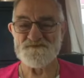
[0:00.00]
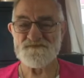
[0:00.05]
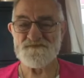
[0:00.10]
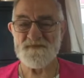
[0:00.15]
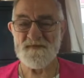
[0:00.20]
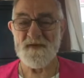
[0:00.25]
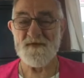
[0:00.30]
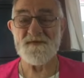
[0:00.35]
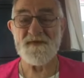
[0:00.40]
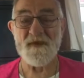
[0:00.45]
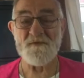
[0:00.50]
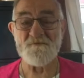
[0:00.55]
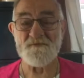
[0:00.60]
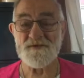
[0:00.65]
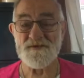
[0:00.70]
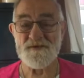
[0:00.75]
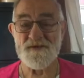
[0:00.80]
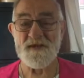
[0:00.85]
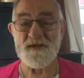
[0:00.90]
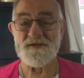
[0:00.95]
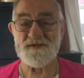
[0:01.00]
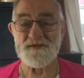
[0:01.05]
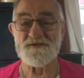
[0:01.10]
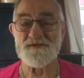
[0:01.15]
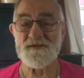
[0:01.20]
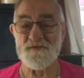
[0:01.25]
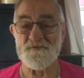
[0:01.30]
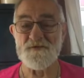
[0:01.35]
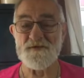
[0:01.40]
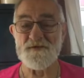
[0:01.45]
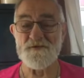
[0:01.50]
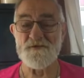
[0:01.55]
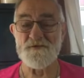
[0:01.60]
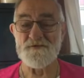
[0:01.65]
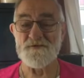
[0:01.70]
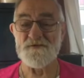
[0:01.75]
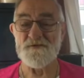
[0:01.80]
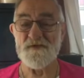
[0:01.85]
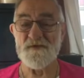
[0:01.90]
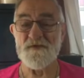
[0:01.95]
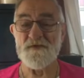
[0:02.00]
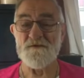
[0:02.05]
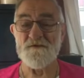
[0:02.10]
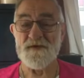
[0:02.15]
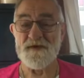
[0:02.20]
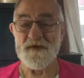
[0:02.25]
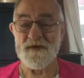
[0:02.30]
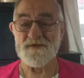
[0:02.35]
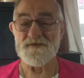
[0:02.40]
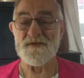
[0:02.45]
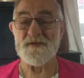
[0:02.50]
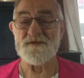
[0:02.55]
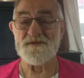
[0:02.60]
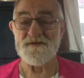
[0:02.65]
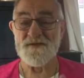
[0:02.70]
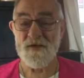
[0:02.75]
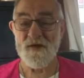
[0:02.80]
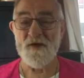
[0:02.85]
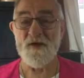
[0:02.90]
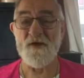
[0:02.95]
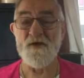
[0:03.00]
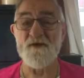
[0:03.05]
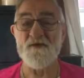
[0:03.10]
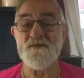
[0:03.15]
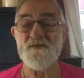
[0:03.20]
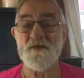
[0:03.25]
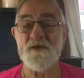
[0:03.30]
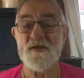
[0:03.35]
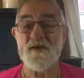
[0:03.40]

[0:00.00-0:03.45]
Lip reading: And that was necessary too. We had to delve